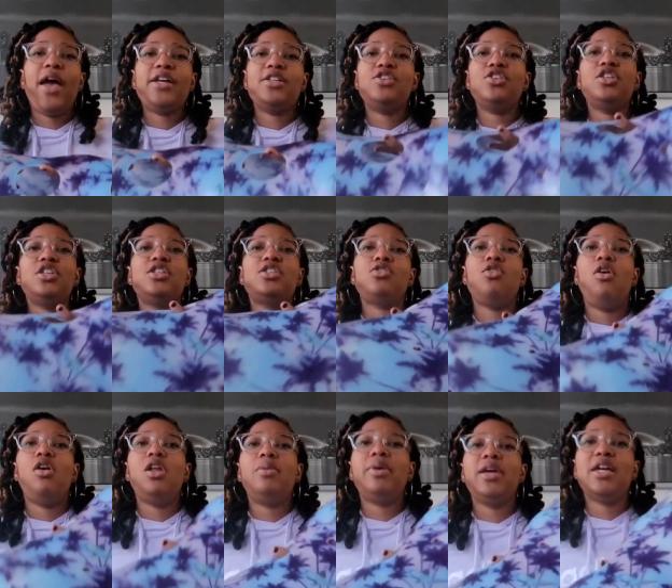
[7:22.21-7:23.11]
i took this
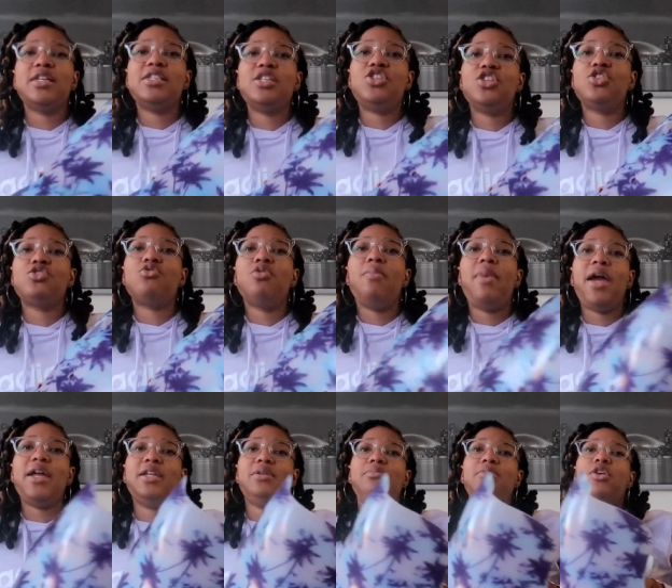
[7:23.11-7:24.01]
color because it just
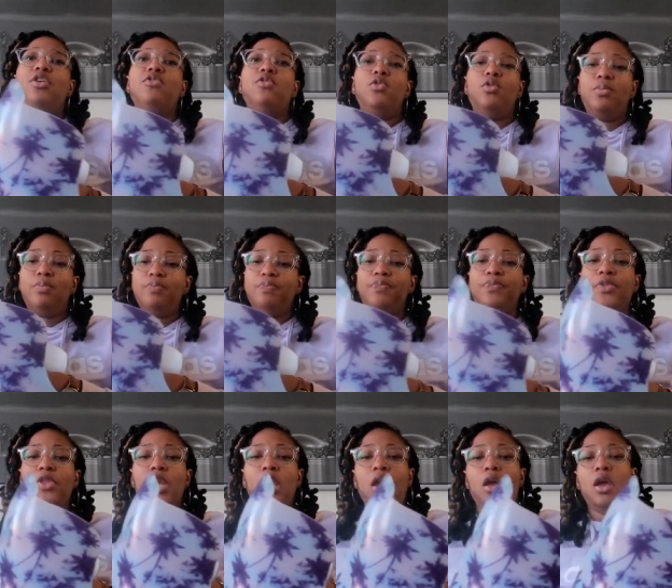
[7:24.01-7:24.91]
reminded me of home
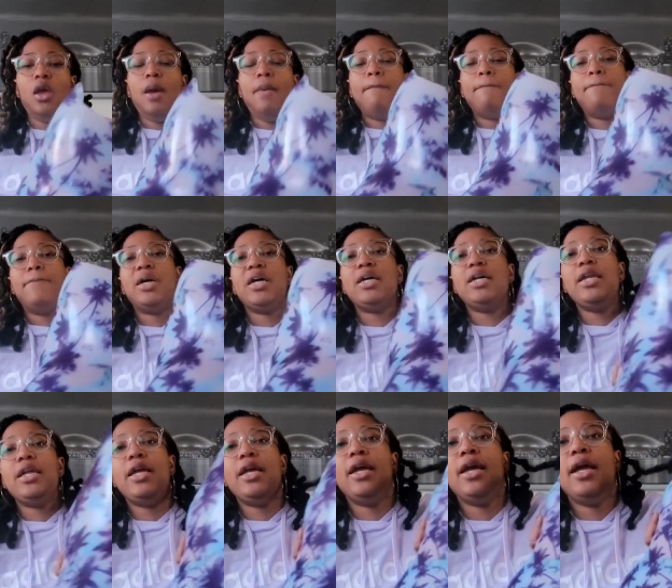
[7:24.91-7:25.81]
but